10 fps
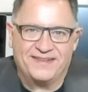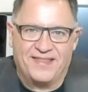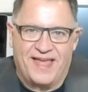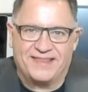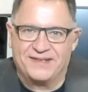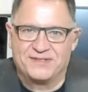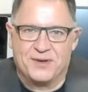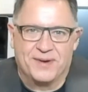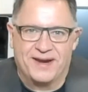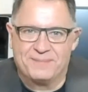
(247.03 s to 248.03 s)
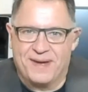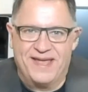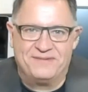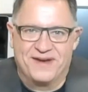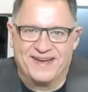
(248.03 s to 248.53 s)
a lot of things going on in my
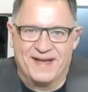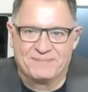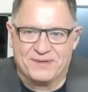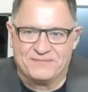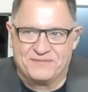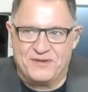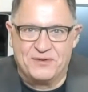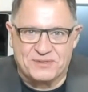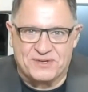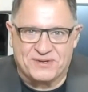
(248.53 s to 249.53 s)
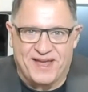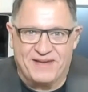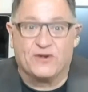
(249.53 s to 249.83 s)
head right now. I'm confused, okay?